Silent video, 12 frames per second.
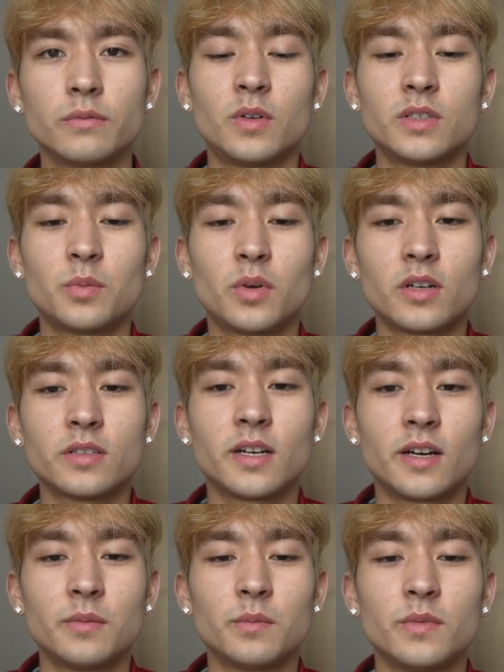Once upon a
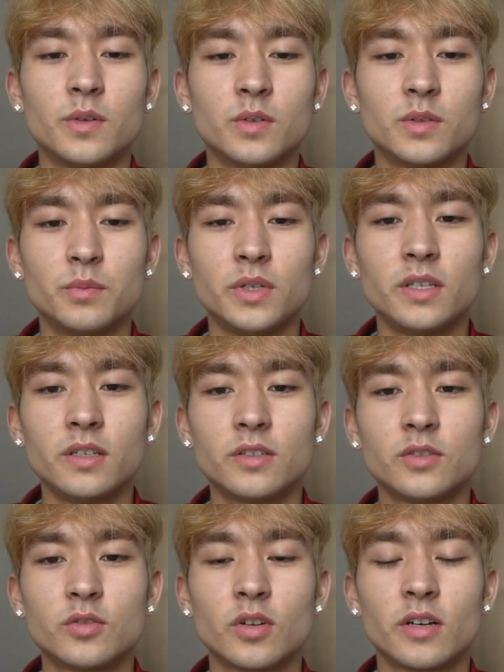time, there was me
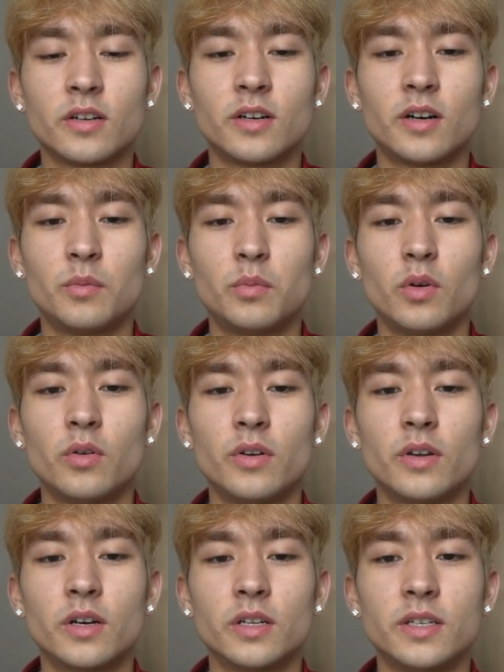trying to
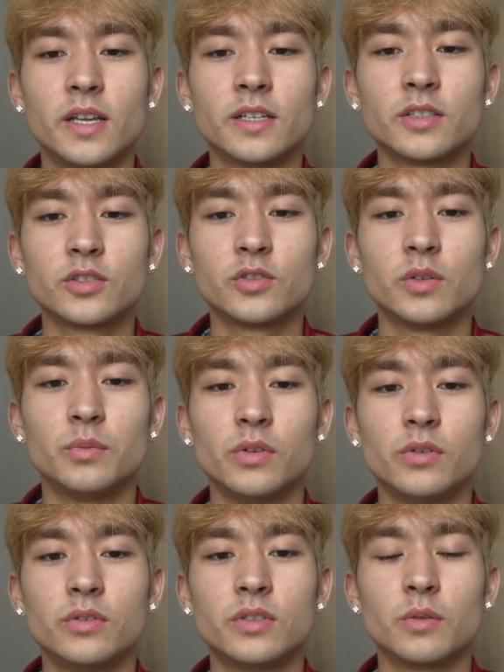upload a dance
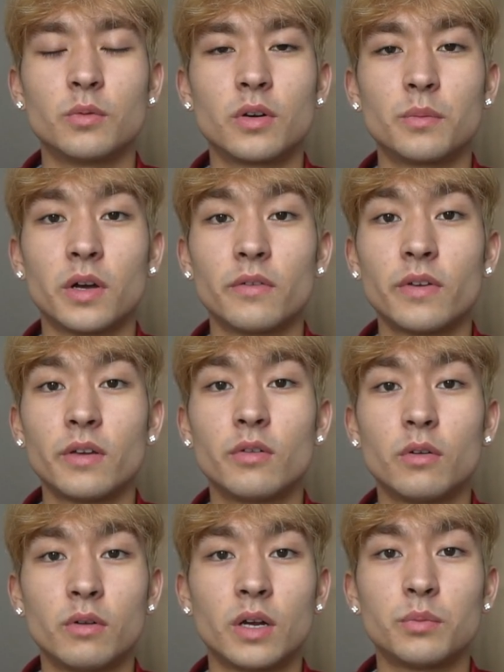tribute to one of my
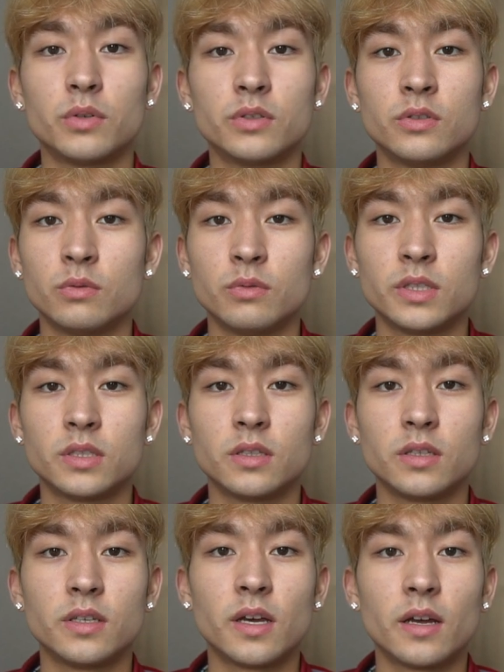favorite rappers who
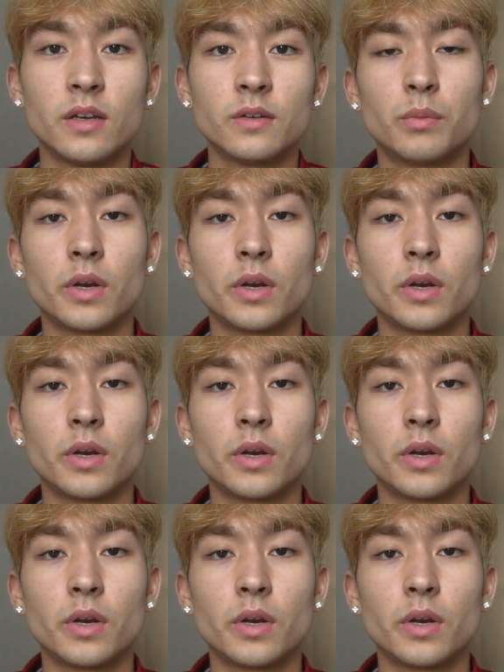recently died.